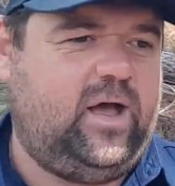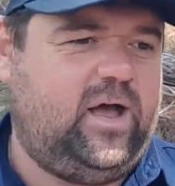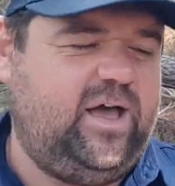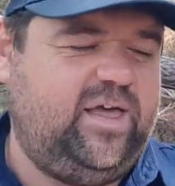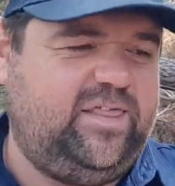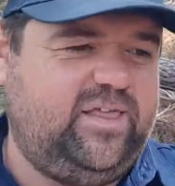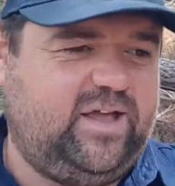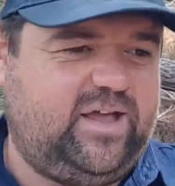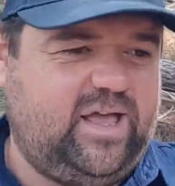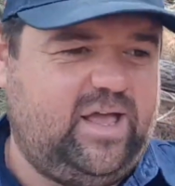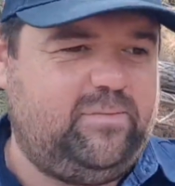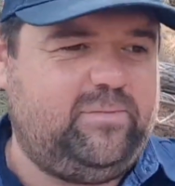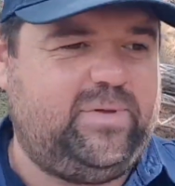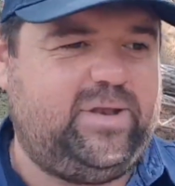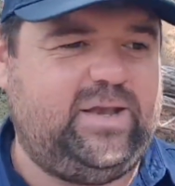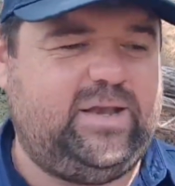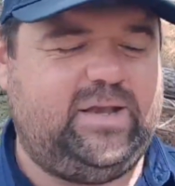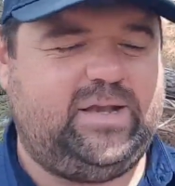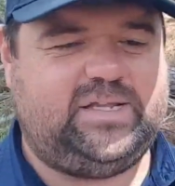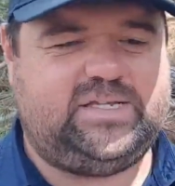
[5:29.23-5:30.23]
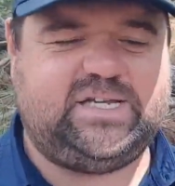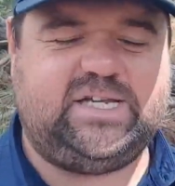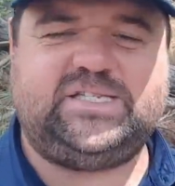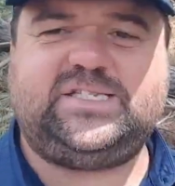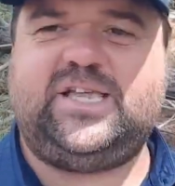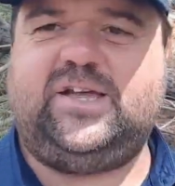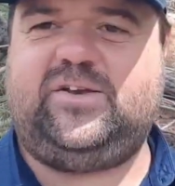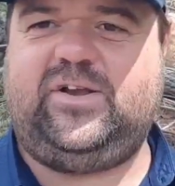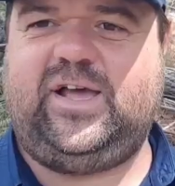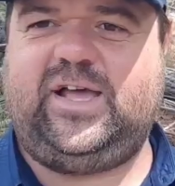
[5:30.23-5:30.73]
either come and
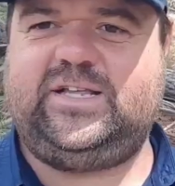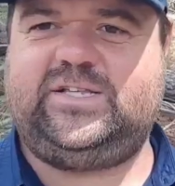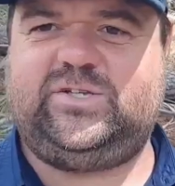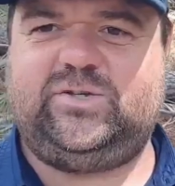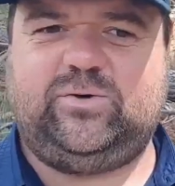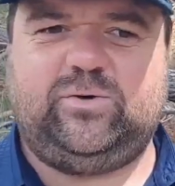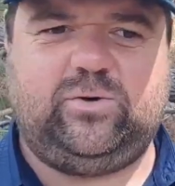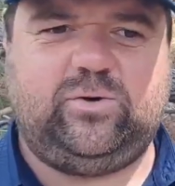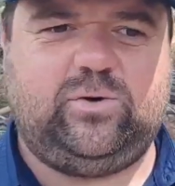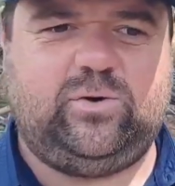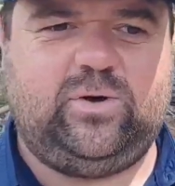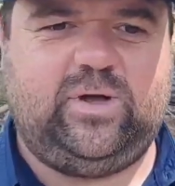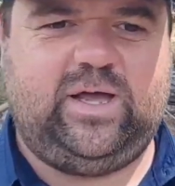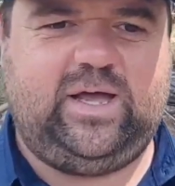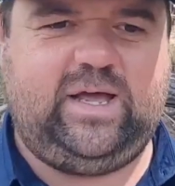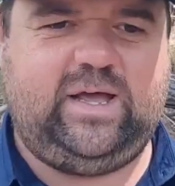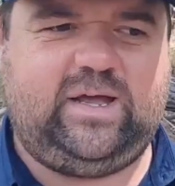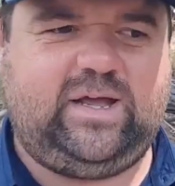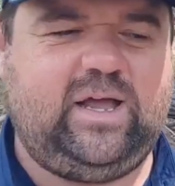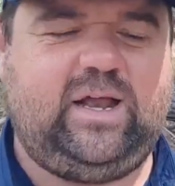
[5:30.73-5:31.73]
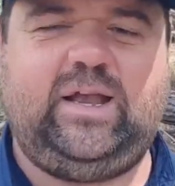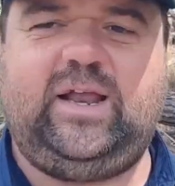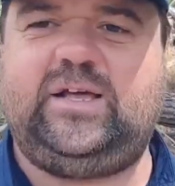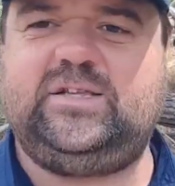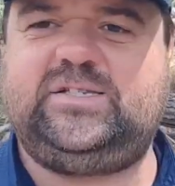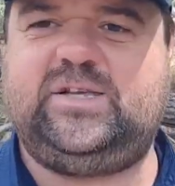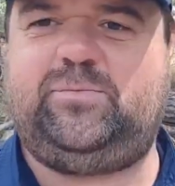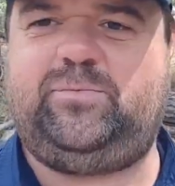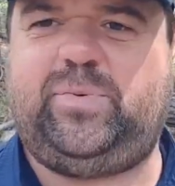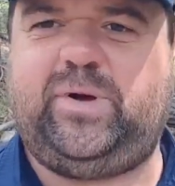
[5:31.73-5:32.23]
just donate or cut
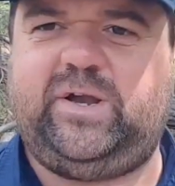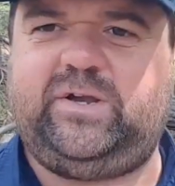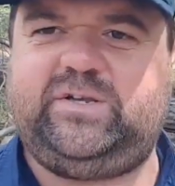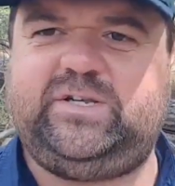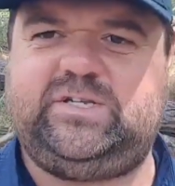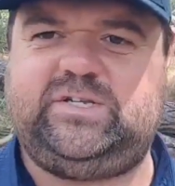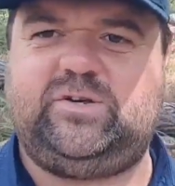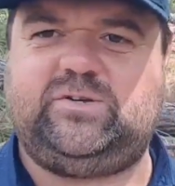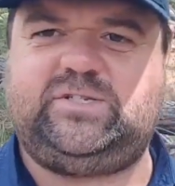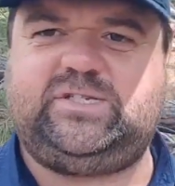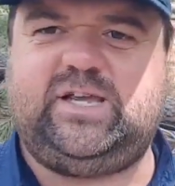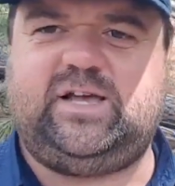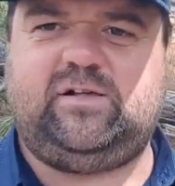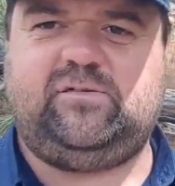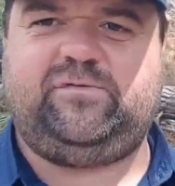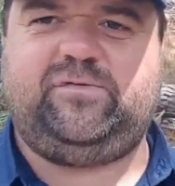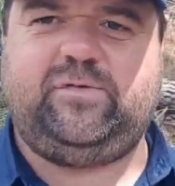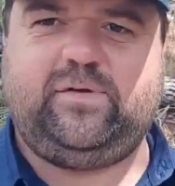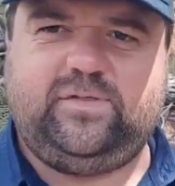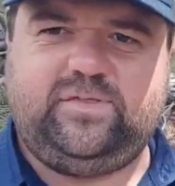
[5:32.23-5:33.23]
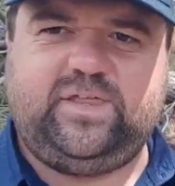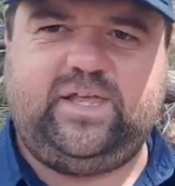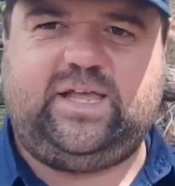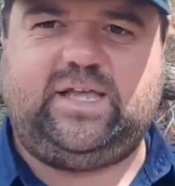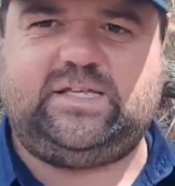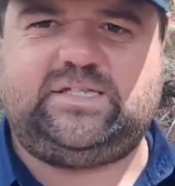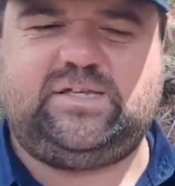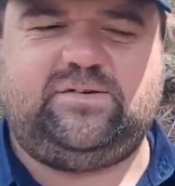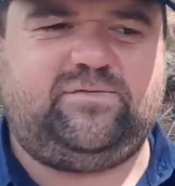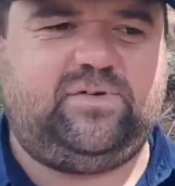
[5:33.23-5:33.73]
down some pine trees yourself. I
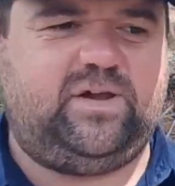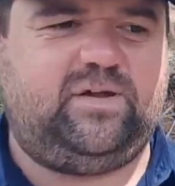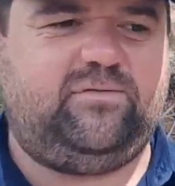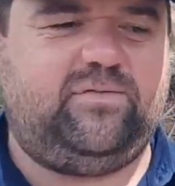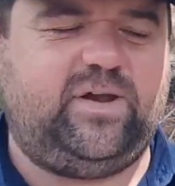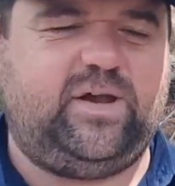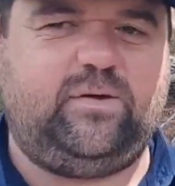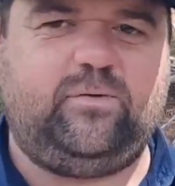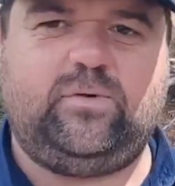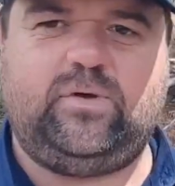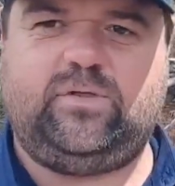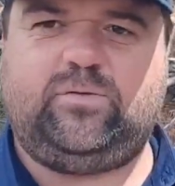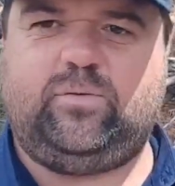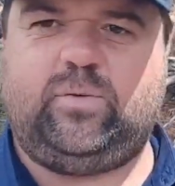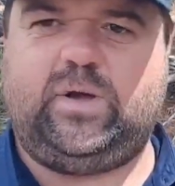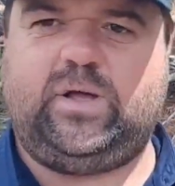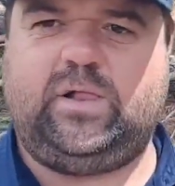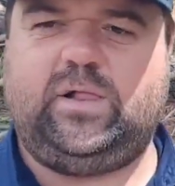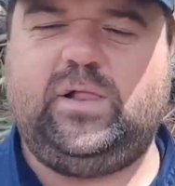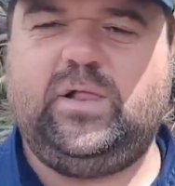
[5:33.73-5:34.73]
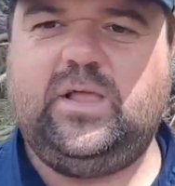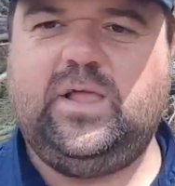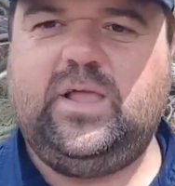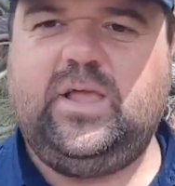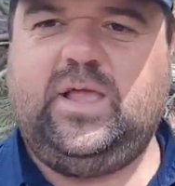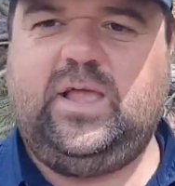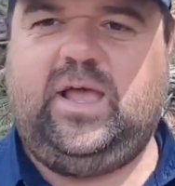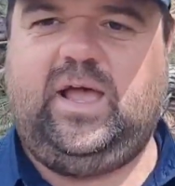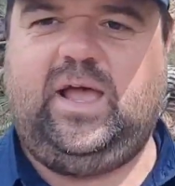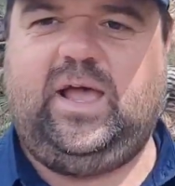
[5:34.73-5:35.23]
think it's a very worthwhile
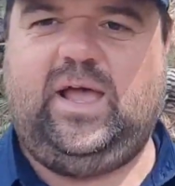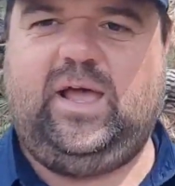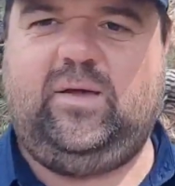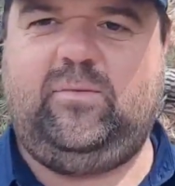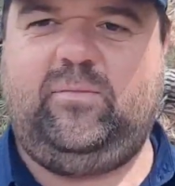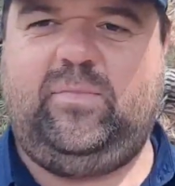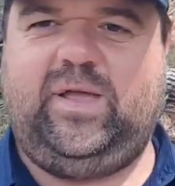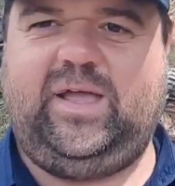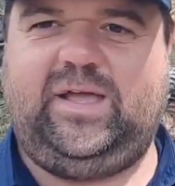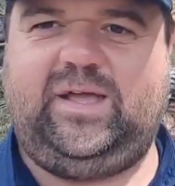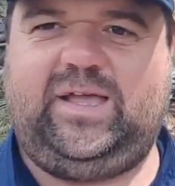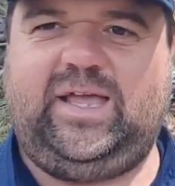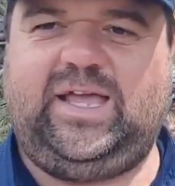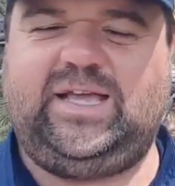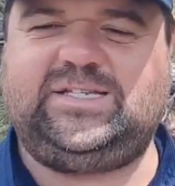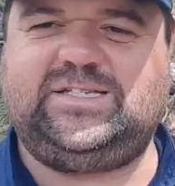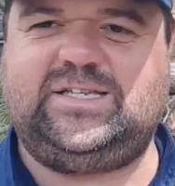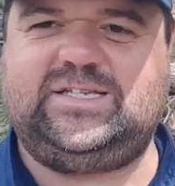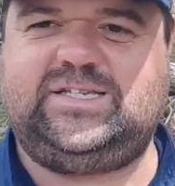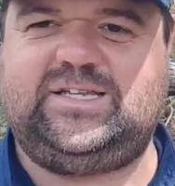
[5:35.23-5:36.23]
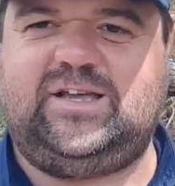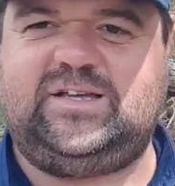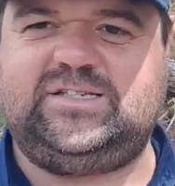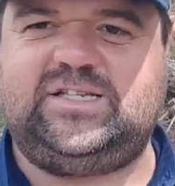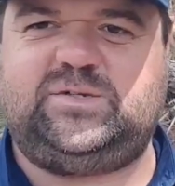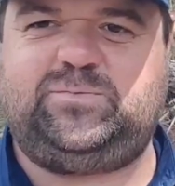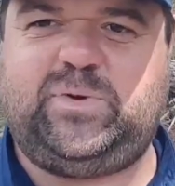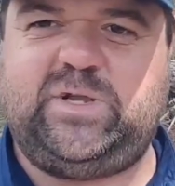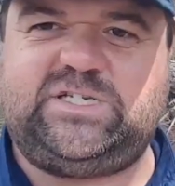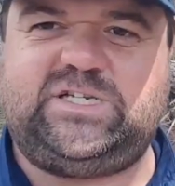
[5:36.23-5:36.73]
exercise,
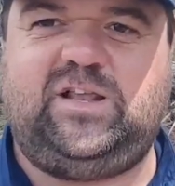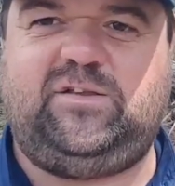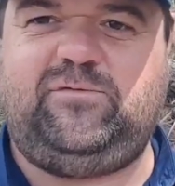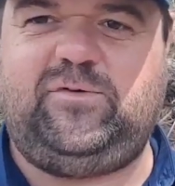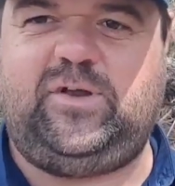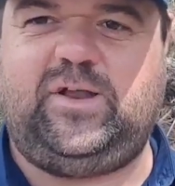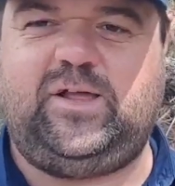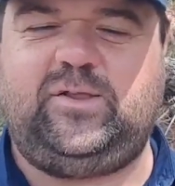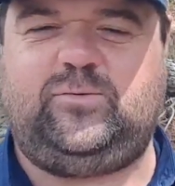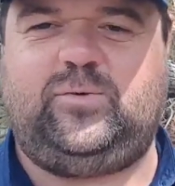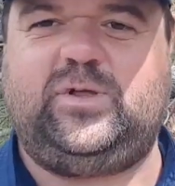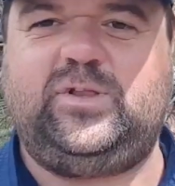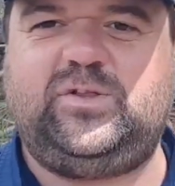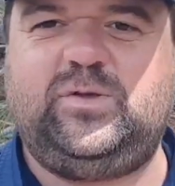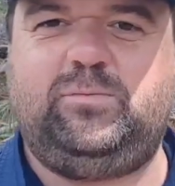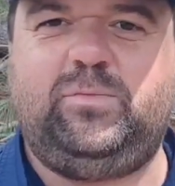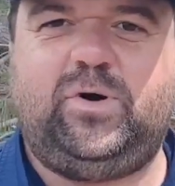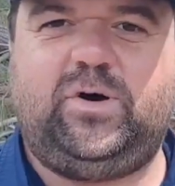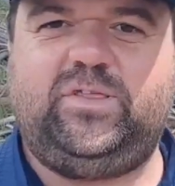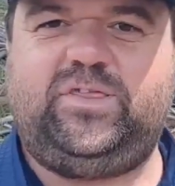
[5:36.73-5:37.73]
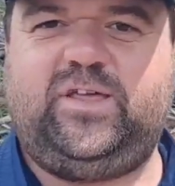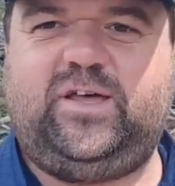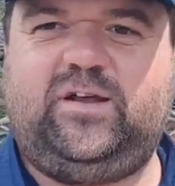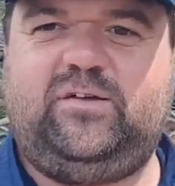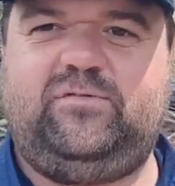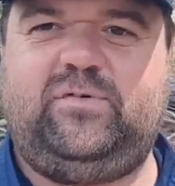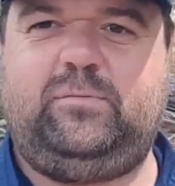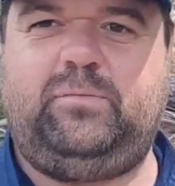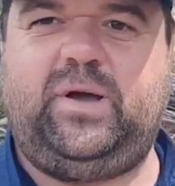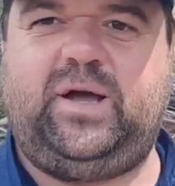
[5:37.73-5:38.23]
especially if you don't want to bath out
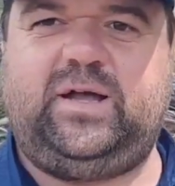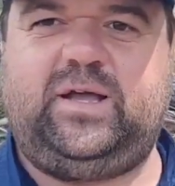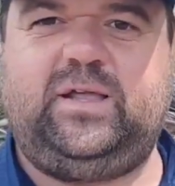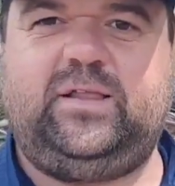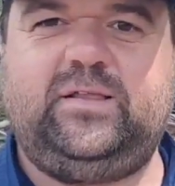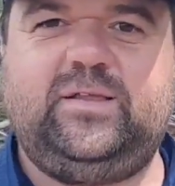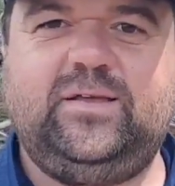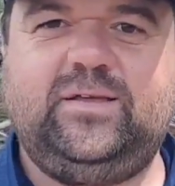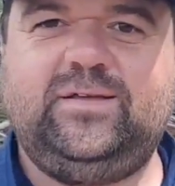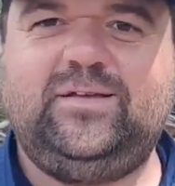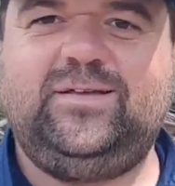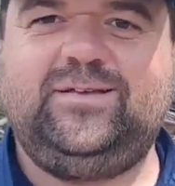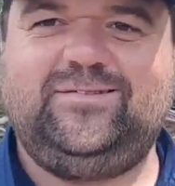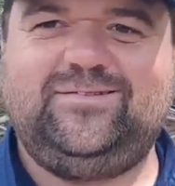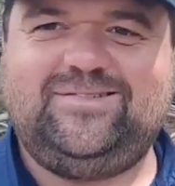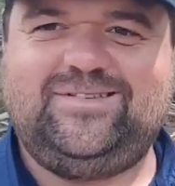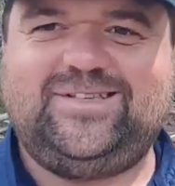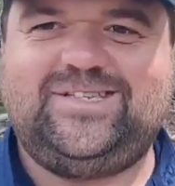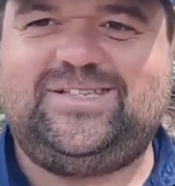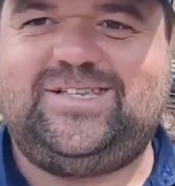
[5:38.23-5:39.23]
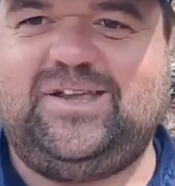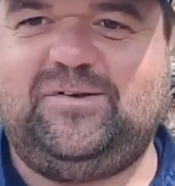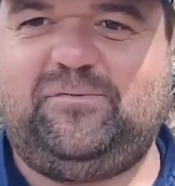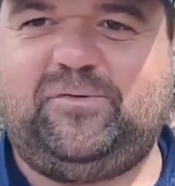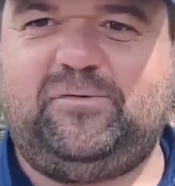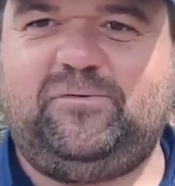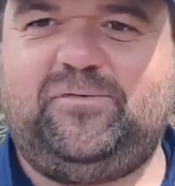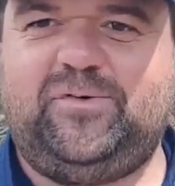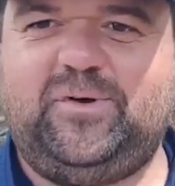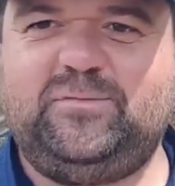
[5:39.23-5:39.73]
of a bucket. See you
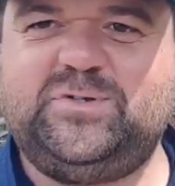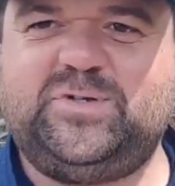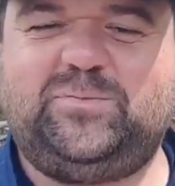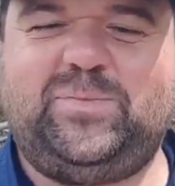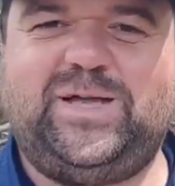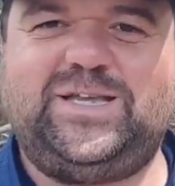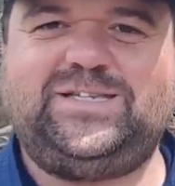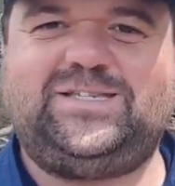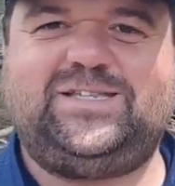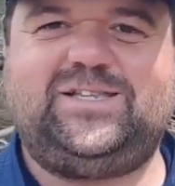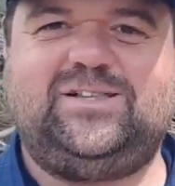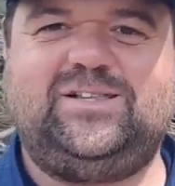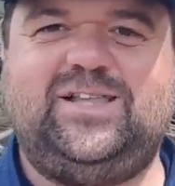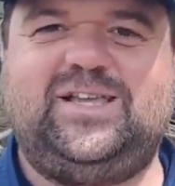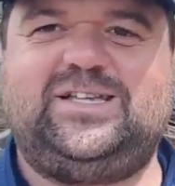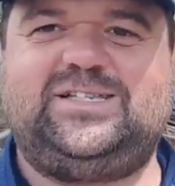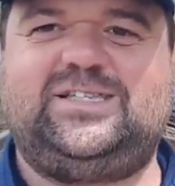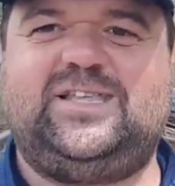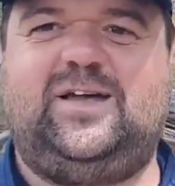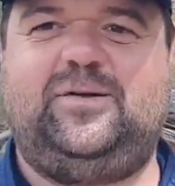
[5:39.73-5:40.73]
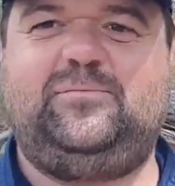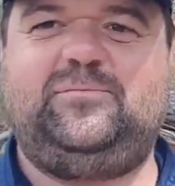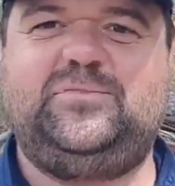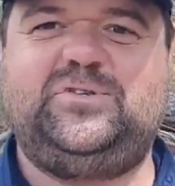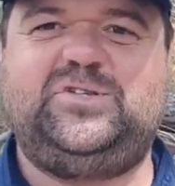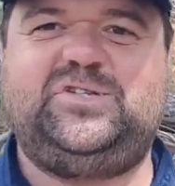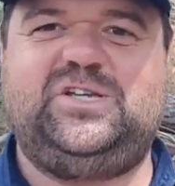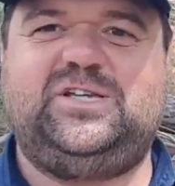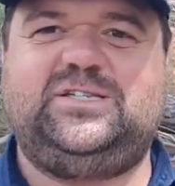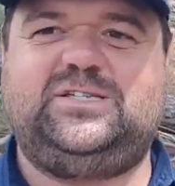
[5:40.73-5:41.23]
from Farmspace. Till next time.
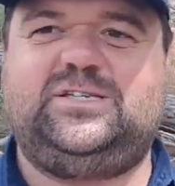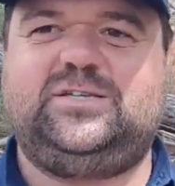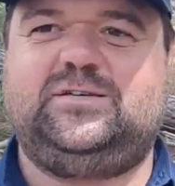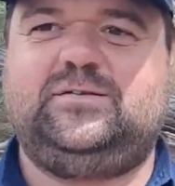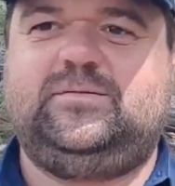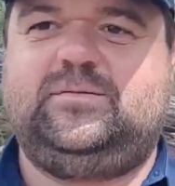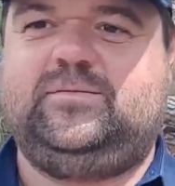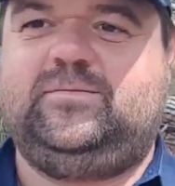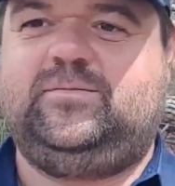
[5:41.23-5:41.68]
Cheers.